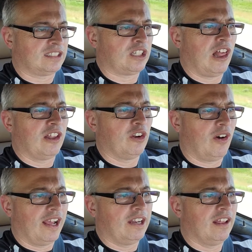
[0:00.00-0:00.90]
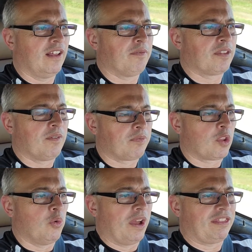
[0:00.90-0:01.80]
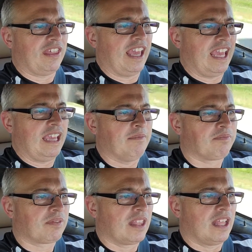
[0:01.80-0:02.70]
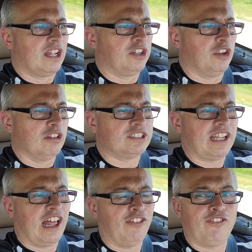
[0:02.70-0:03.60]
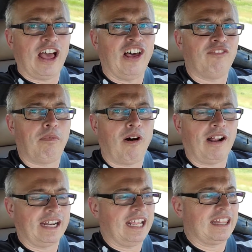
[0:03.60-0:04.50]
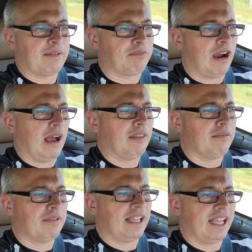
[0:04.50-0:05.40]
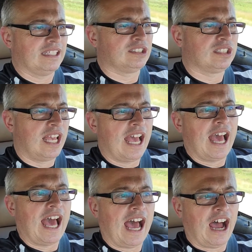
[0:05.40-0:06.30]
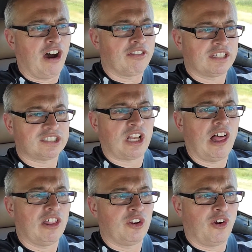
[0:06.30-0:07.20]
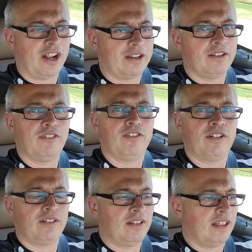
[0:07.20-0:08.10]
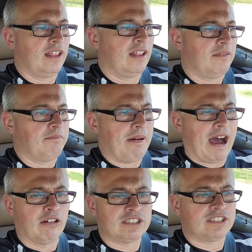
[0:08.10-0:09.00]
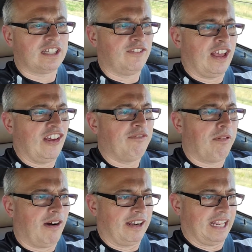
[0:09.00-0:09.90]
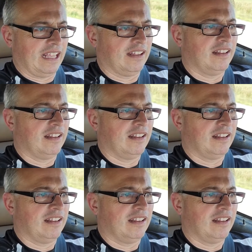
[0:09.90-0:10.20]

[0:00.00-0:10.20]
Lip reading: solenoid with a new style valve body, and the problem is how the solenoid mounts to the valve body.